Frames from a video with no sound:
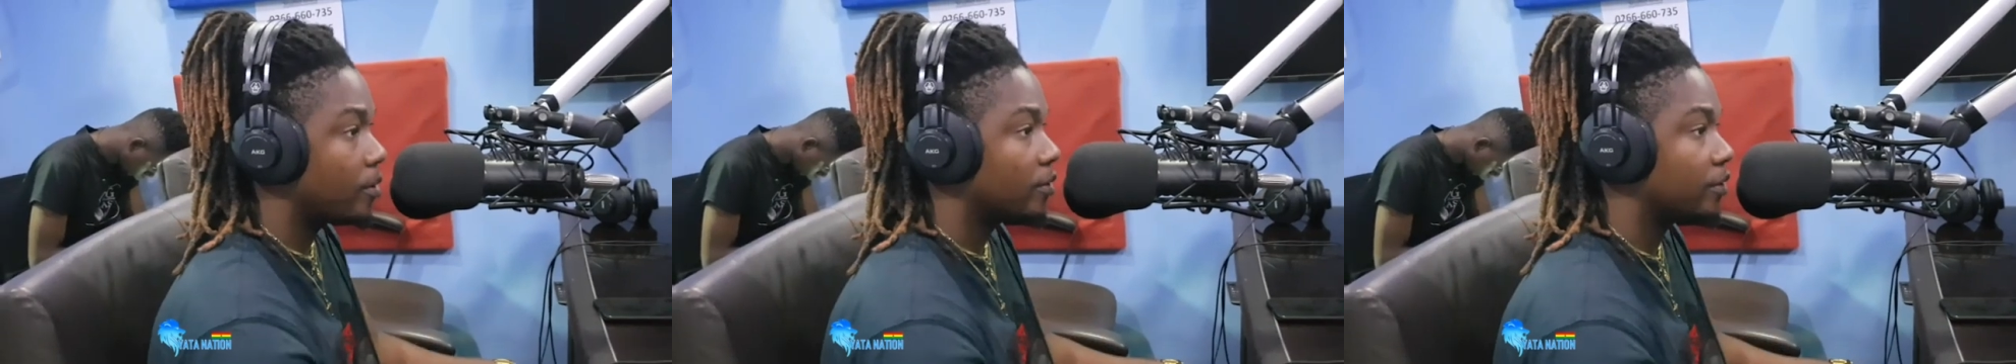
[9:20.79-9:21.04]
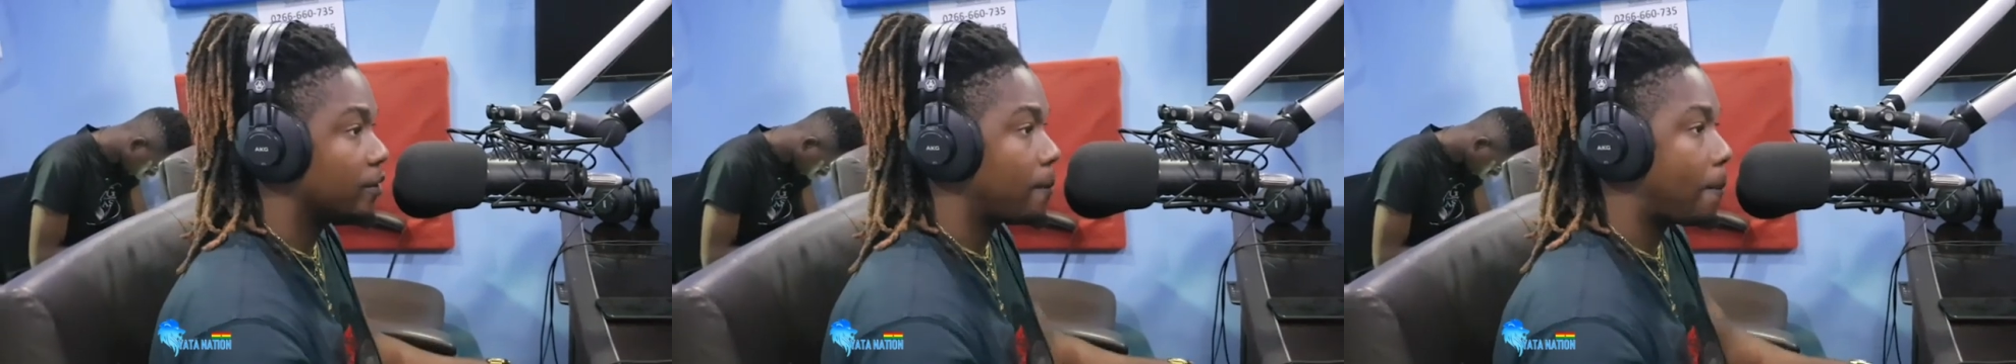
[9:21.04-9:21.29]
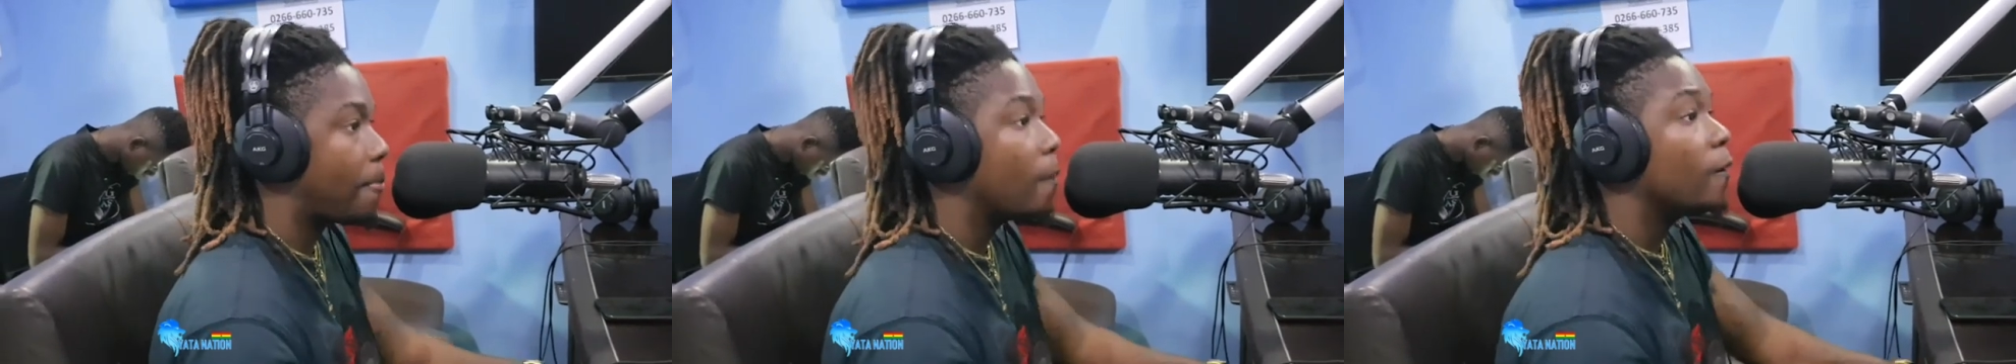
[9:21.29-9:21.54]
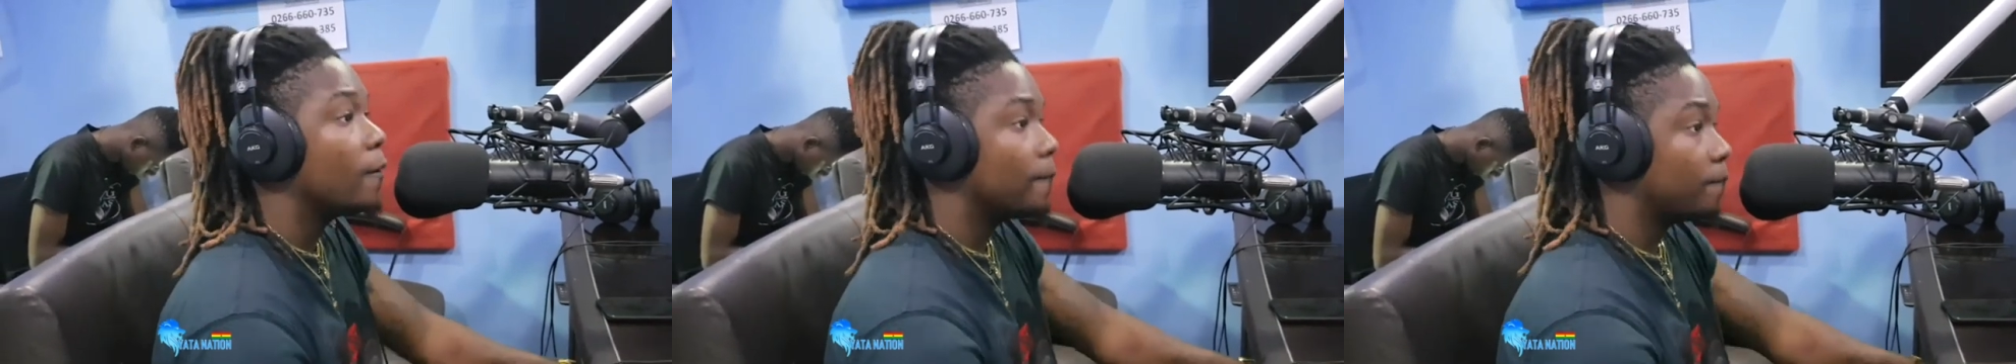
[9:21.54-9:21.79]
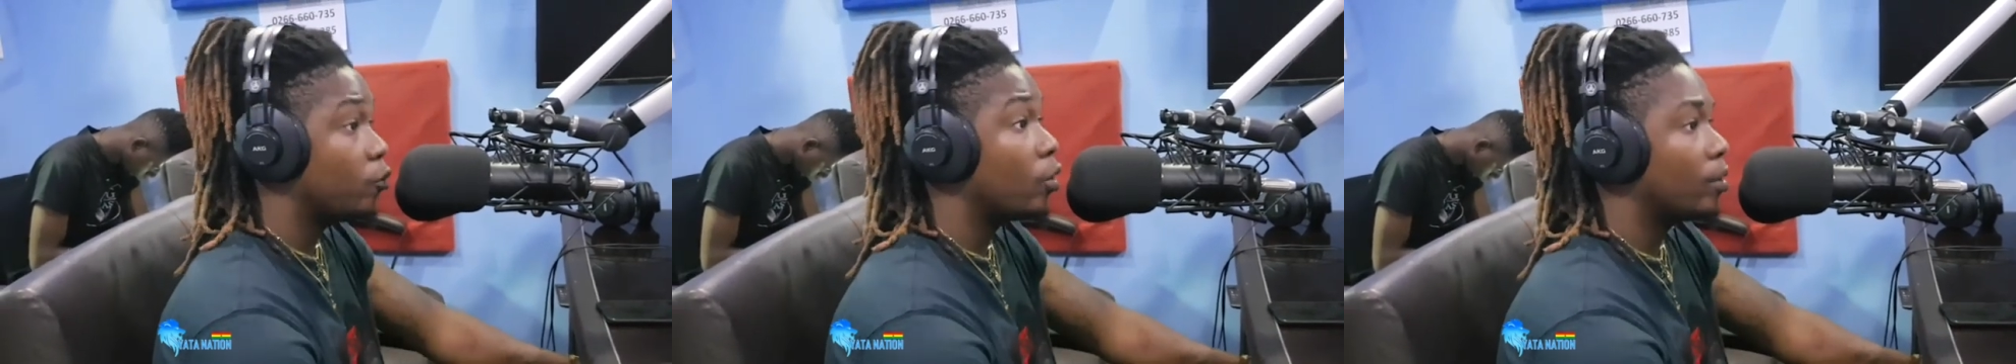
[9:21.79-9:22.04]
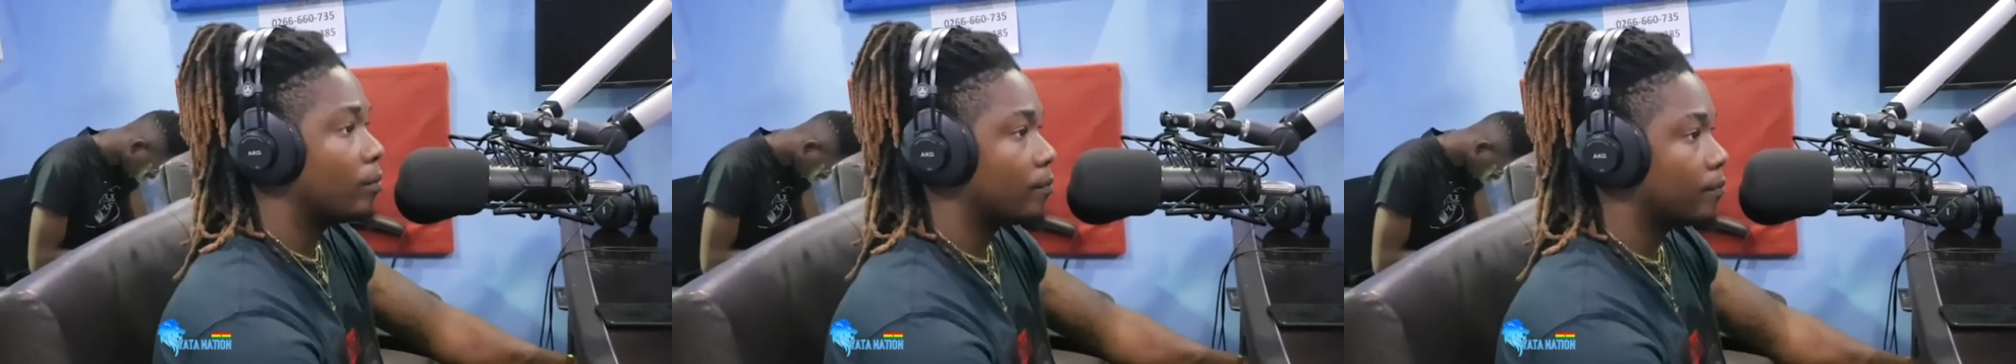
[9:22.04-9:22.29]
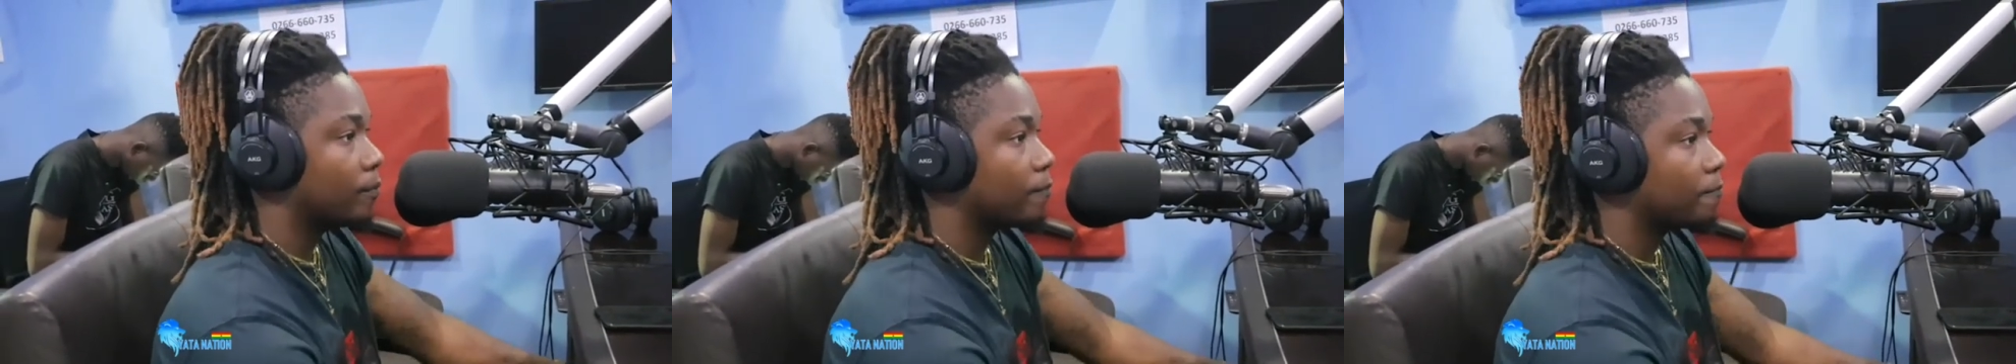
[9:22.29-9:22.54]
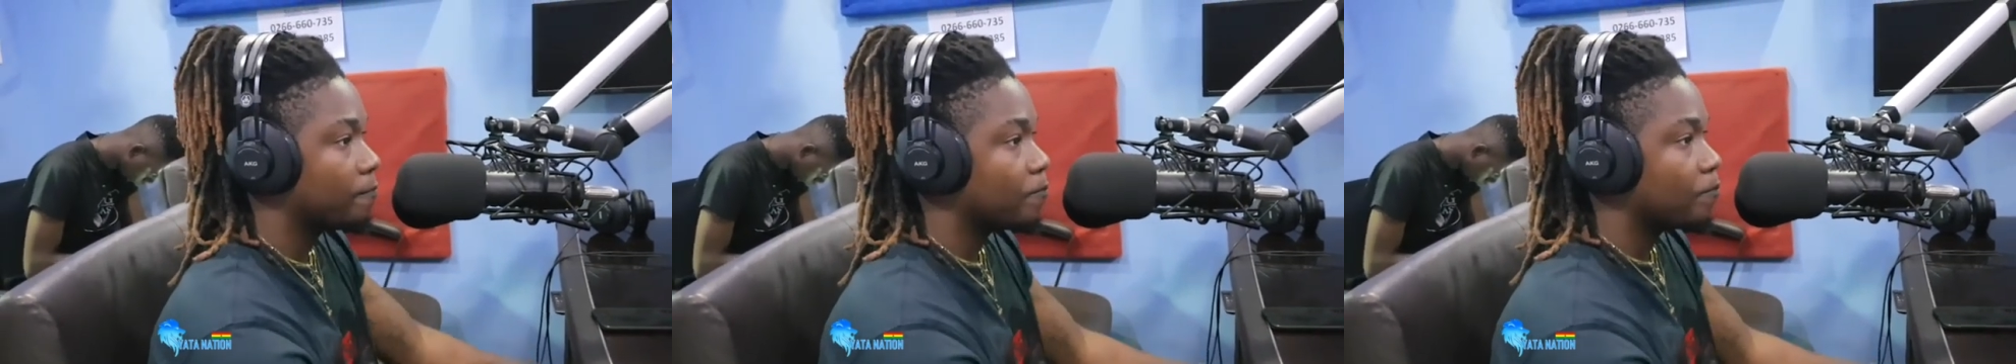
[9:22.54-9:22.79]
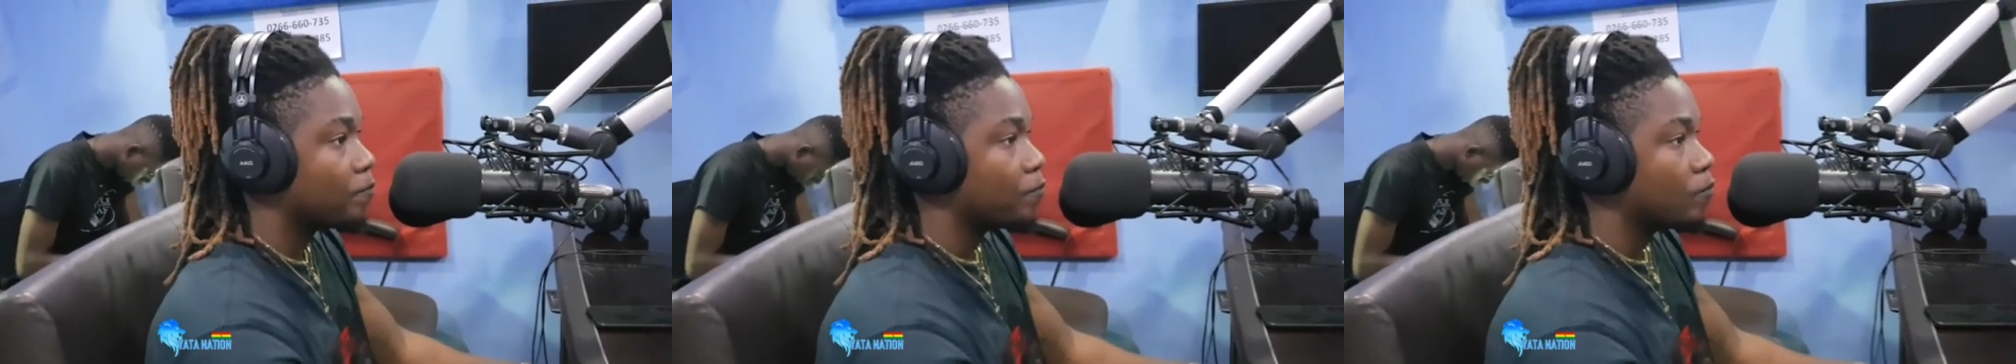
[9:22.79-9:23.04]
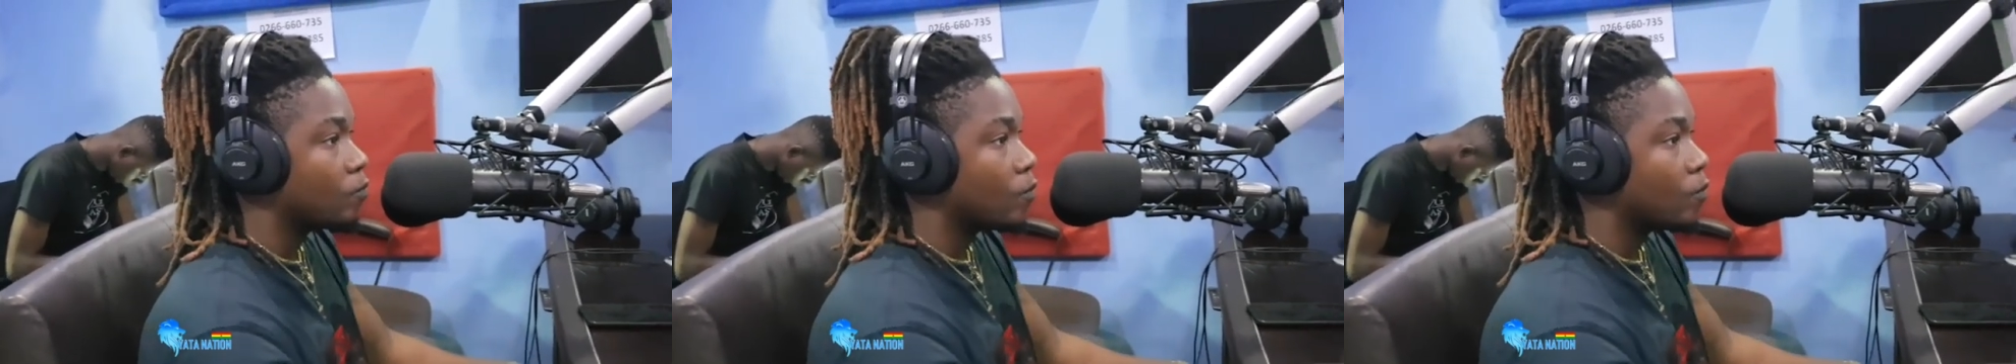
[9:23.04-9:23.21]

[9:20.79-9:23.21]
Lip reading: you guys couldn't shoot. What, a South African director?